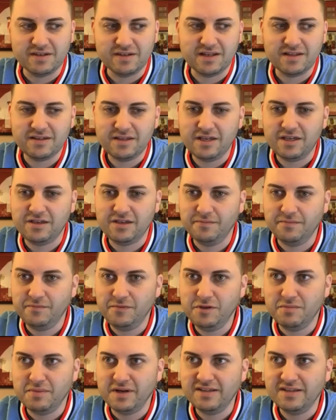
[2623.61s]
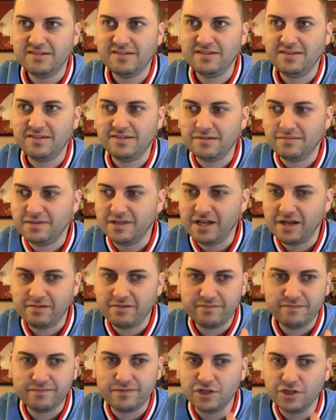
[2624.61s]
and I think you might see some of that
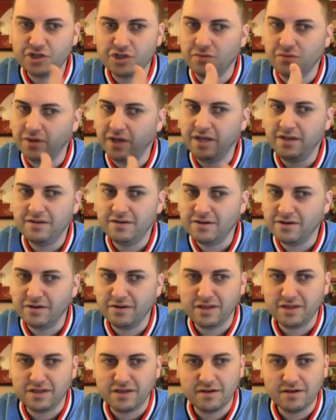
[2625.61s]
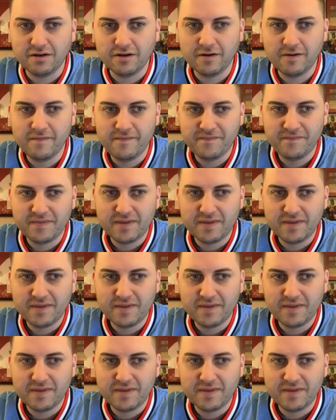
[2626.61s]
fluctuate during the year.